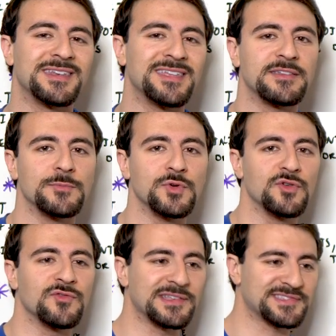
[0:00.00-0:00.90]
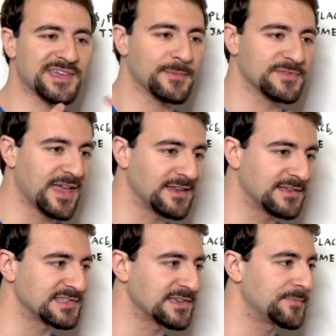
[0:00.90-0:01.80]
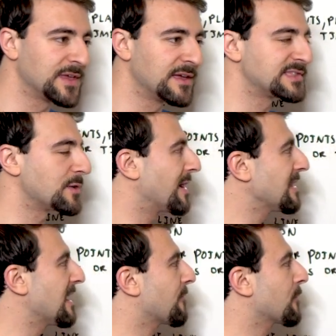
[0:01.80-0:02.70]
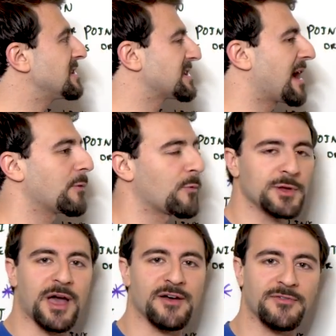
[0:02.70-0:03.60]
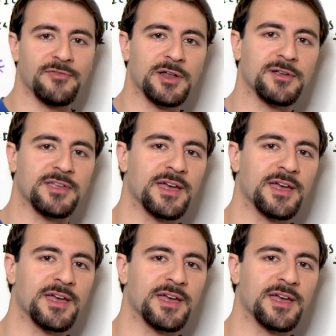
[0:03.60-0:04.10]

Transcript: need to move simultaneously. So unlike freestyle, where you have a flutter